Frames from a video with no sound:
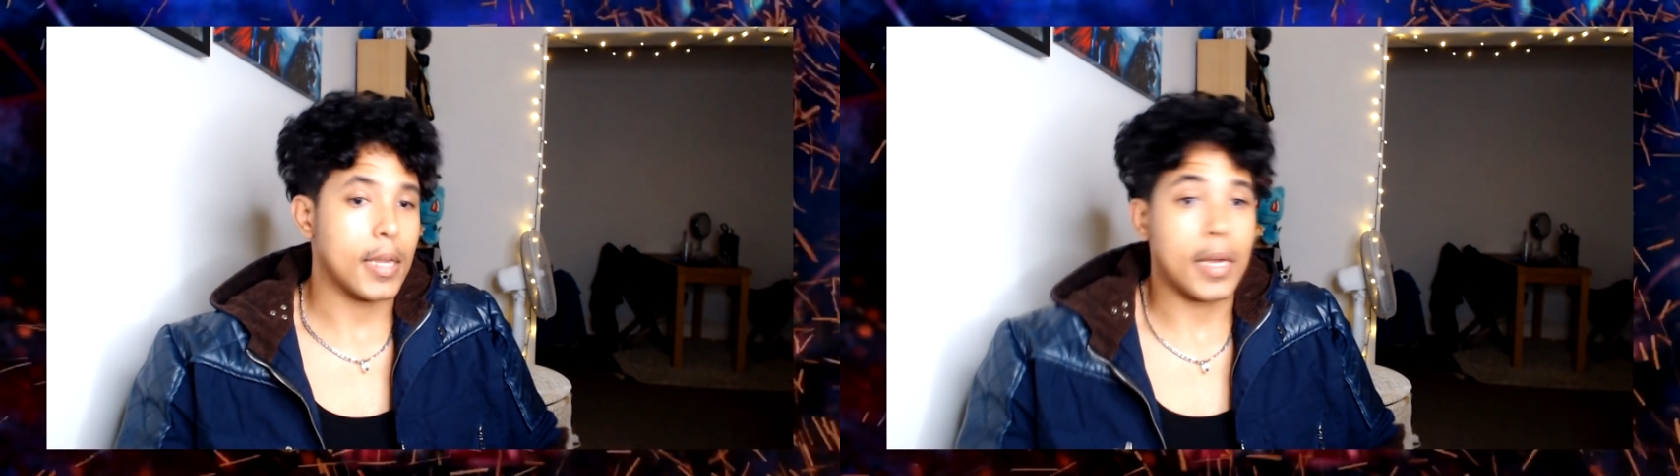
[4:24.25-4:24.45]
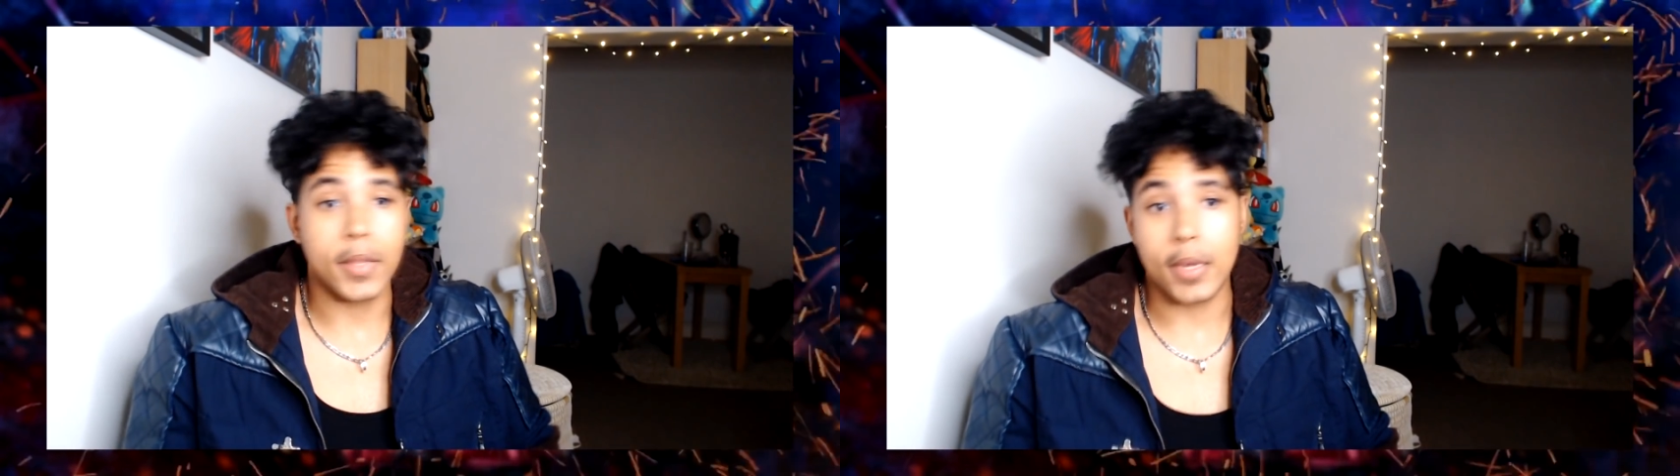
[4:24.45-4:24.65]

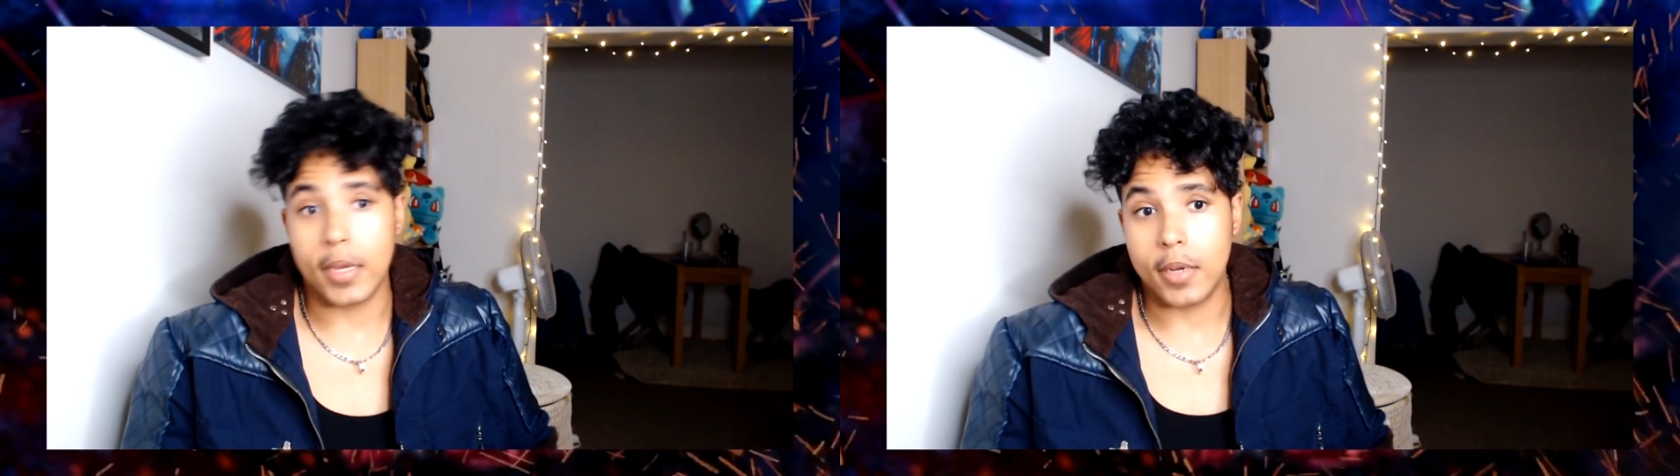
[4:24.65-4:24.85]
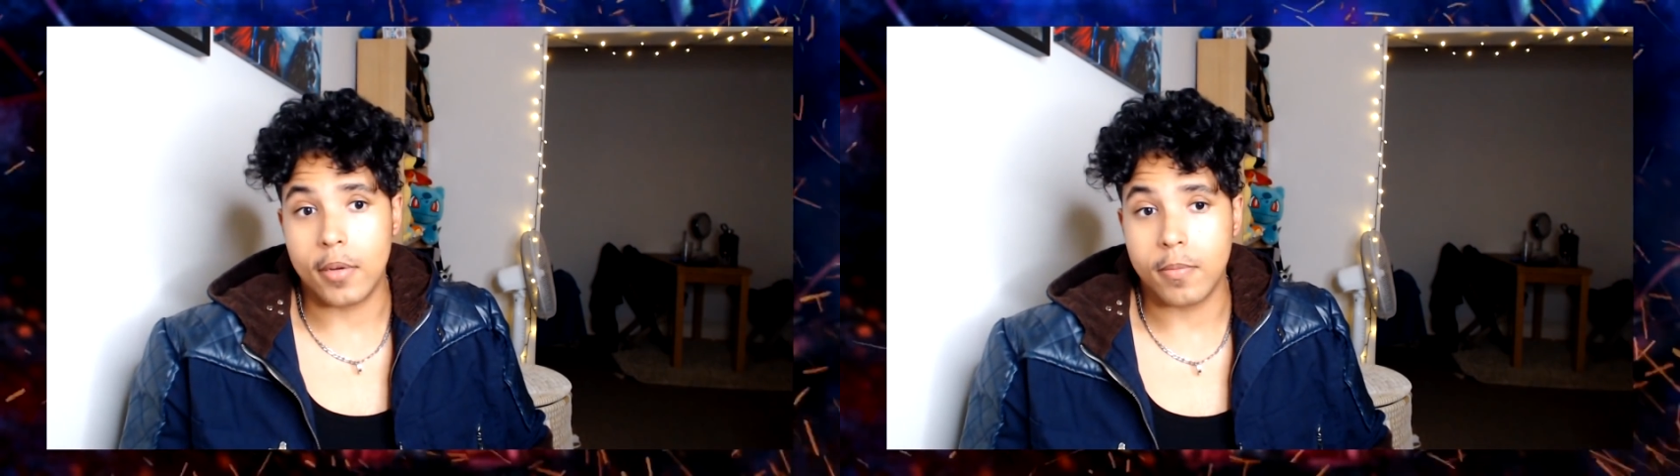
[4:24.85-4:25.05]

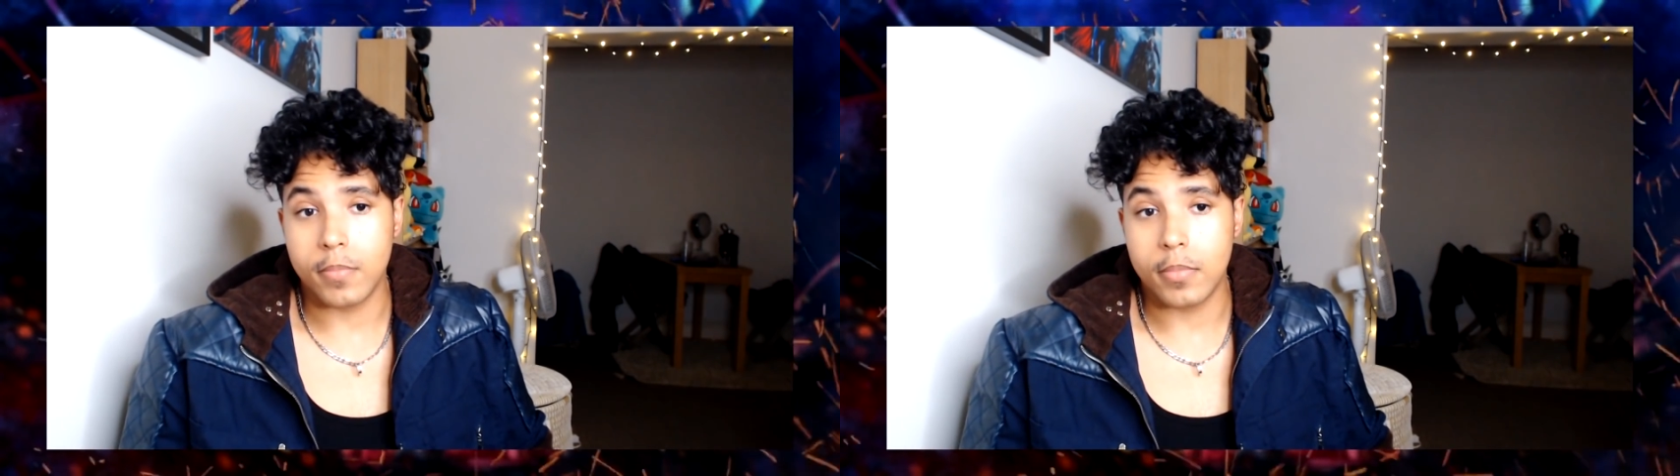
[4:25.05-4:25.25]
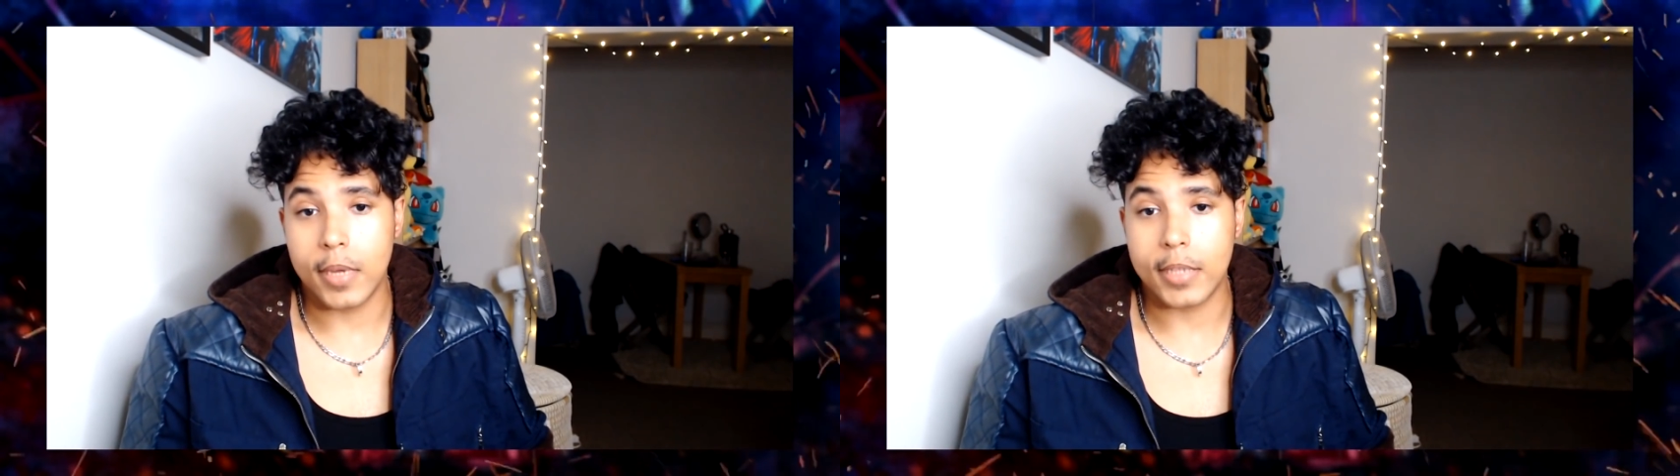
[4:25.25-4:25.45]
Yeah, you
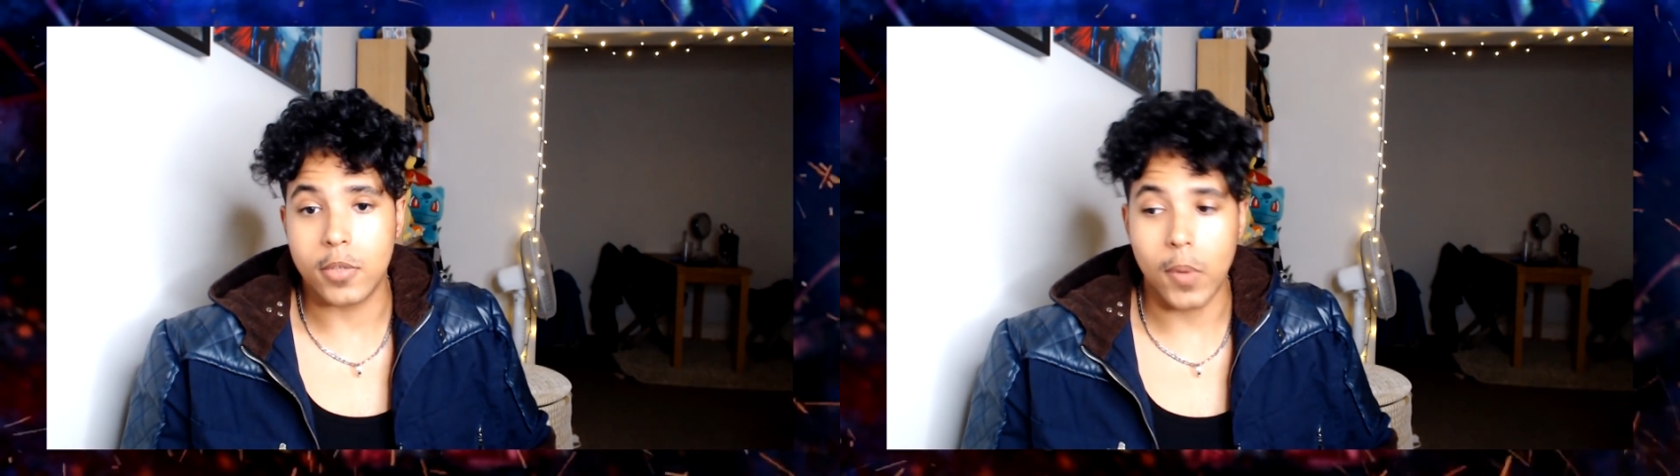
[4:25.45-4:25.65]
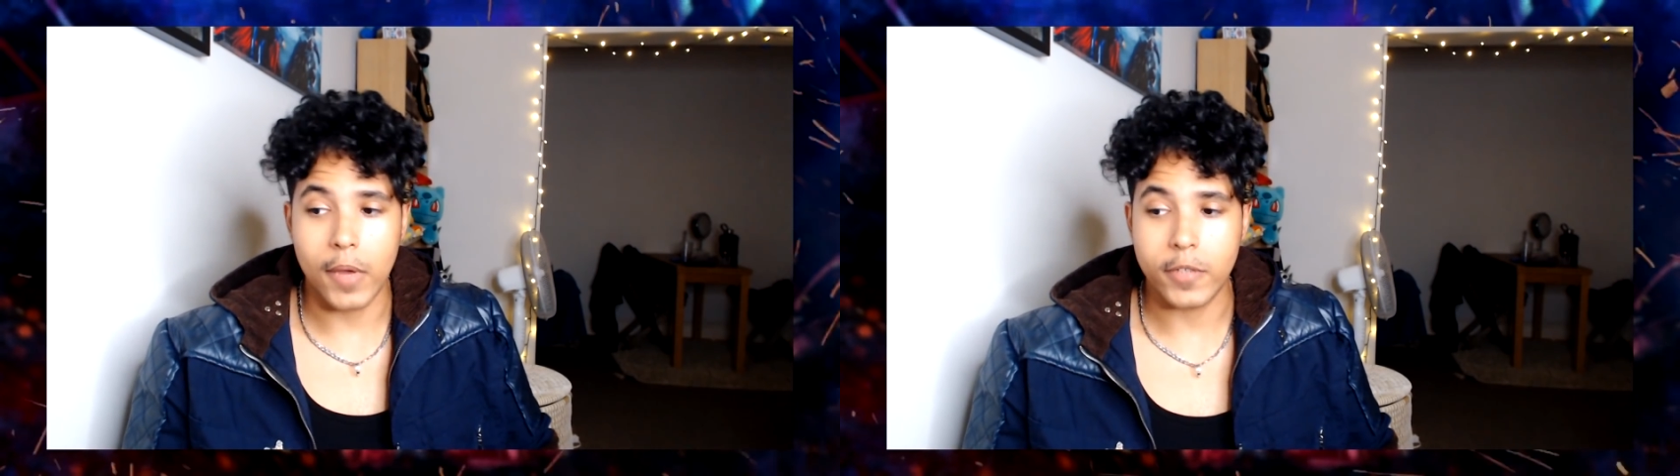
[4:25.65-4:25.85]
know,
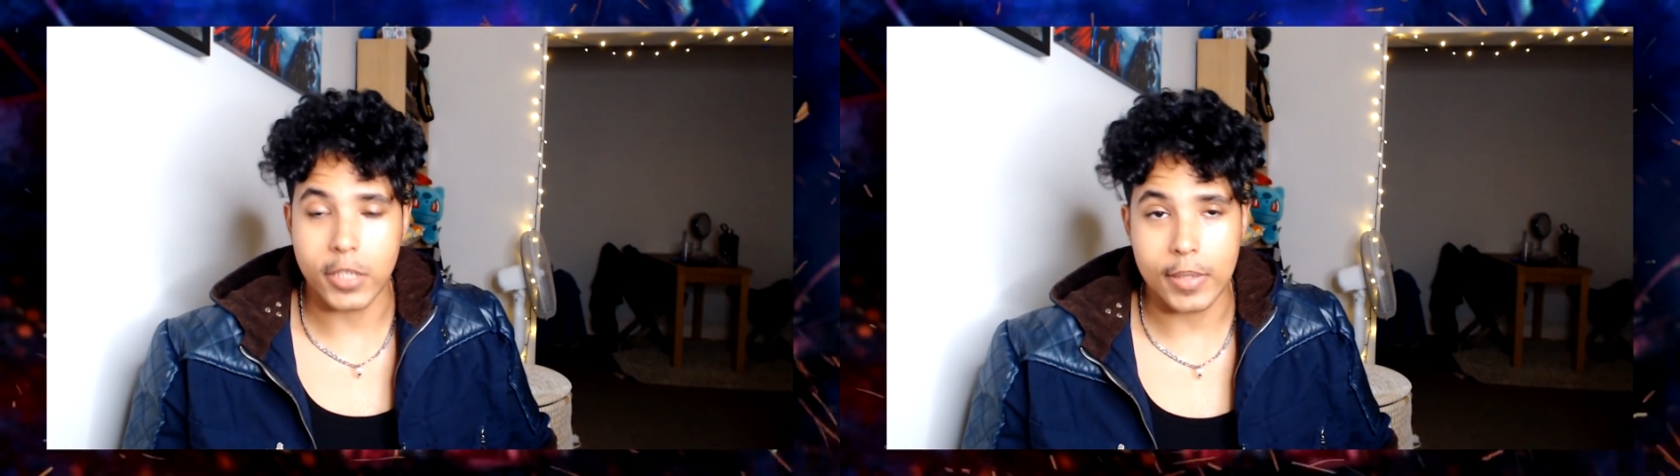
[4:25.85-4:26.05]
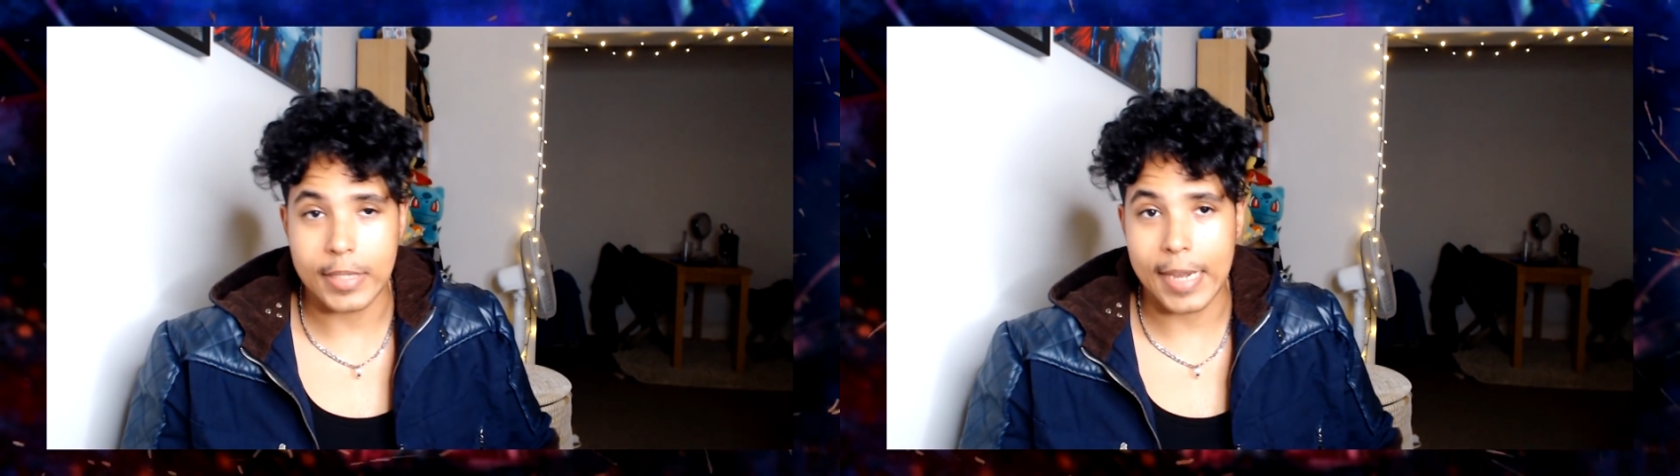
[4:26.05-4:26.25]
it's a way
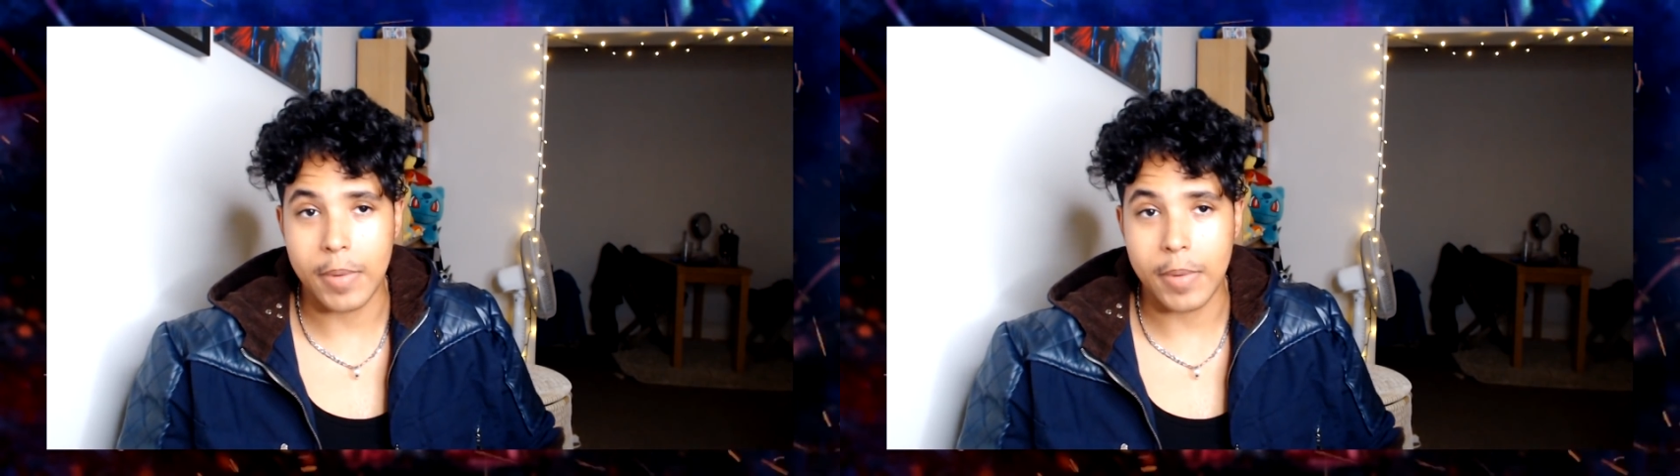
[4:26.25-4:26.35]
for Sony